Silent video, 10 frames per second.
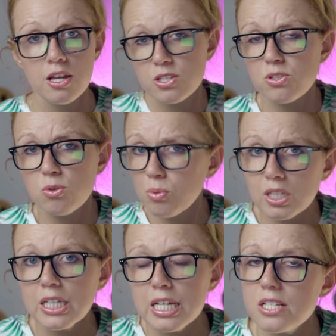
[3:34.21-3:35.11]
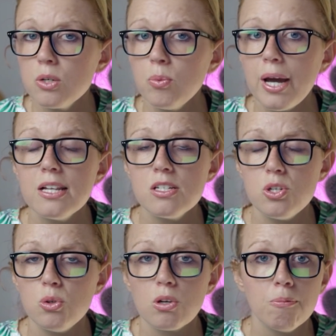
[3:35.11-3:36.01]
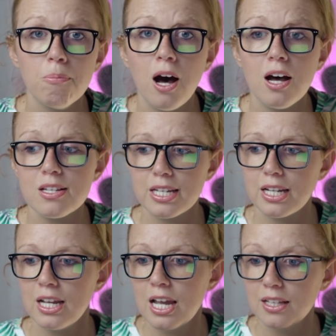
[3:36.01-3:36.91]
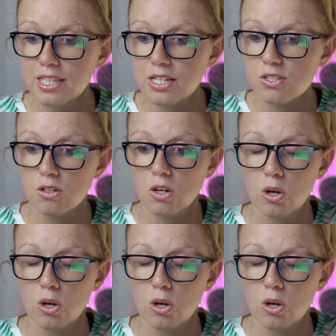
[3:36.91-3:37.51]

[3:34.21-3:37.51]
So it's a really easy way to composite these